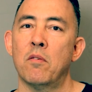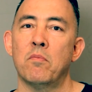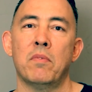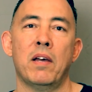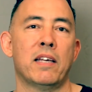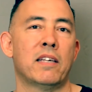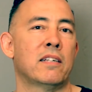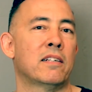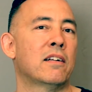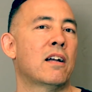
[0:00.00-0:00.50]

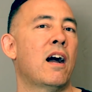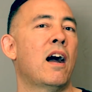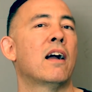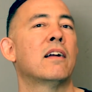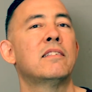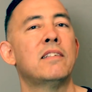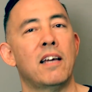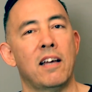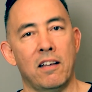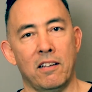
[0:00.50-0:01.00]
making
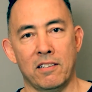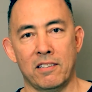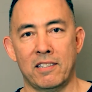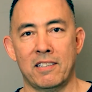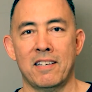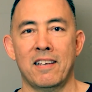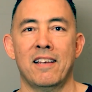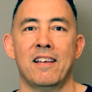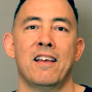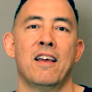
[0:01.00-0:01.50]

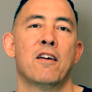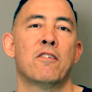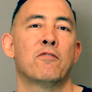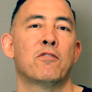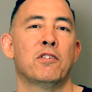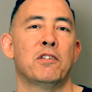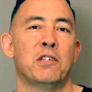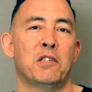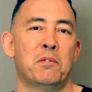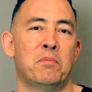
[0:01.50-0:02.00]
cocktails
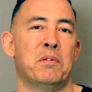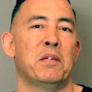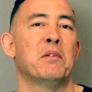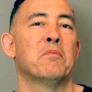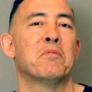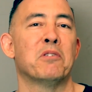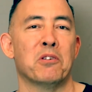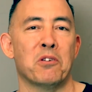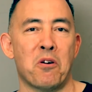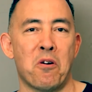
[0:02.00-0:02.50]
for these
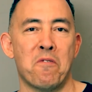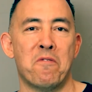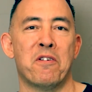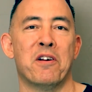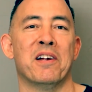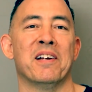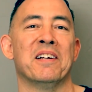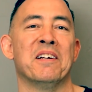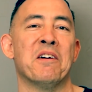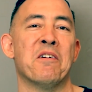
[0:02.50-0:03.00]
people
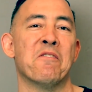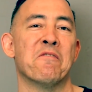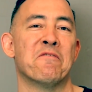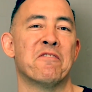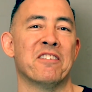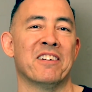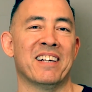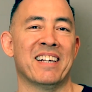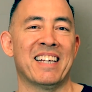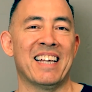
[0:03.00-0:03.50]
over and
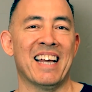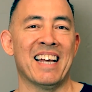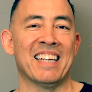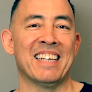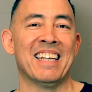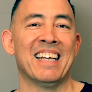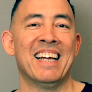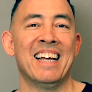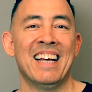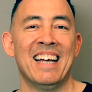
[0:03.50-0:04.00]
over again.
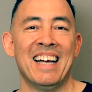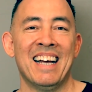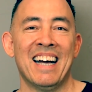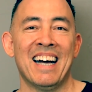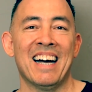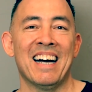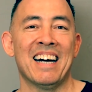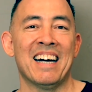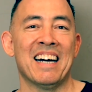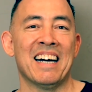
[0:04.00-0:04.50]

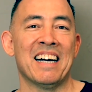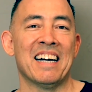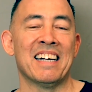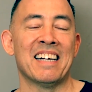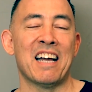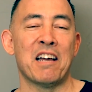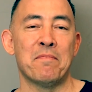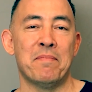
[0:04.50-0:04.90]
Uh, I